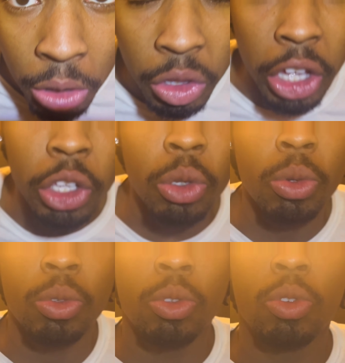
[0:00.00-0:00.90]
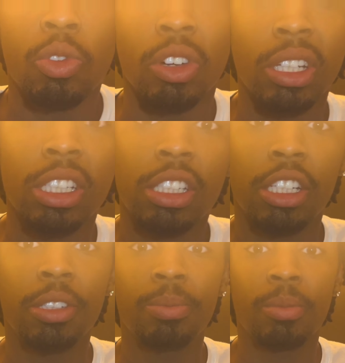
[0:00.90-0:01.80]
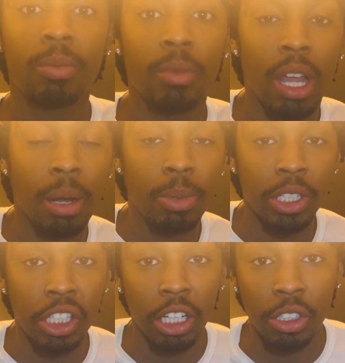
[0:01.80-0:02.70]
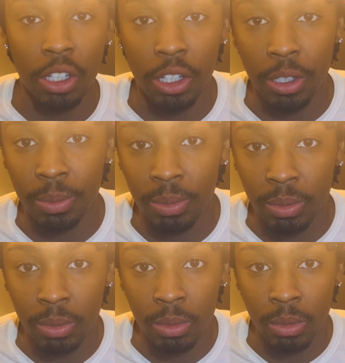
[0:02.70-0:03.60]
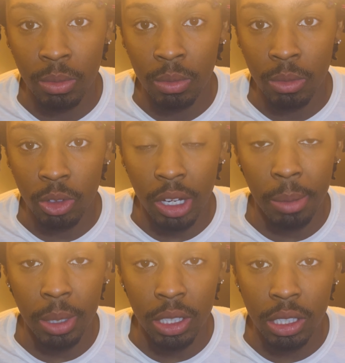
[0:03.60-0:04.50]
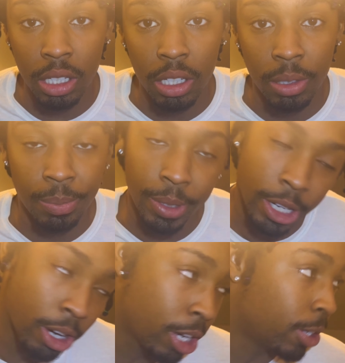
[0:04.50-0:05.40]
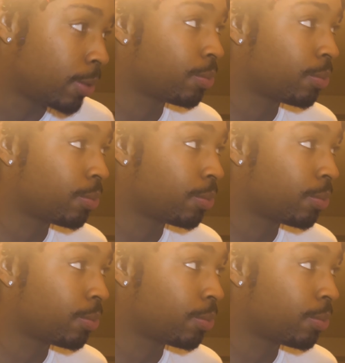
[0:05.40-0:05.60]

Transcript: Thank you for listening. I appreciate y'all. That being said, Air out.